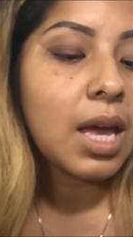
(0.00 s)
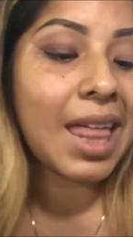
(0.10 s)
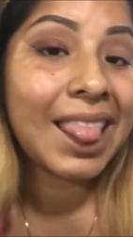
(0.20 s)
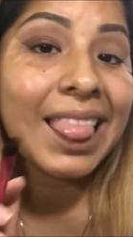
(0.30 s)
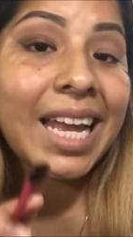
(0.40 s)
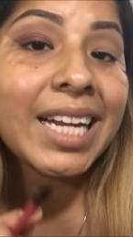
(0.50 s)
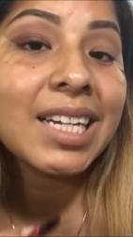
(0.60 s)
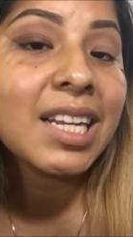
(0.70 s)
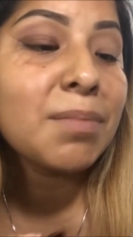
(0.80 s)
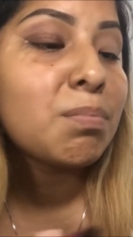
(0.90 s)
and
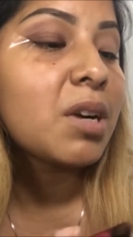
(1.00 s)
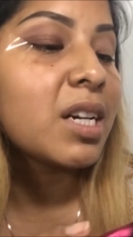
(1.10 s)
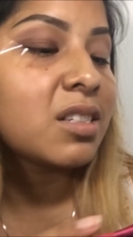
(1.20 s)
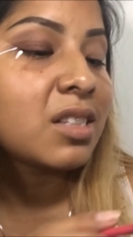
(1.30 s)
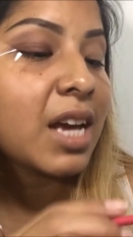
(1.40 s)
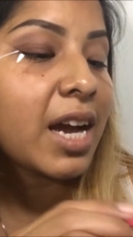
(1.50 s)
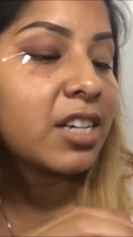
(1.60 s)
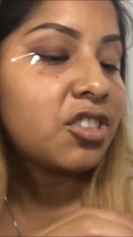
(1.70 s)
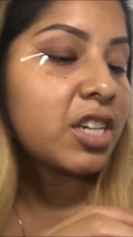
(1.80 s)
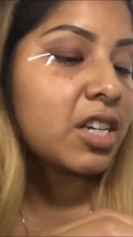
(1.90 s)
lightly press the
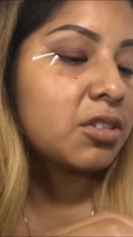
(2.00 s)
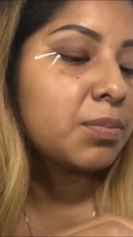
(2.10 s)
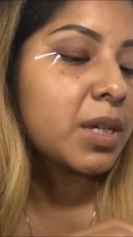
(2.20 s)
eyeshadow.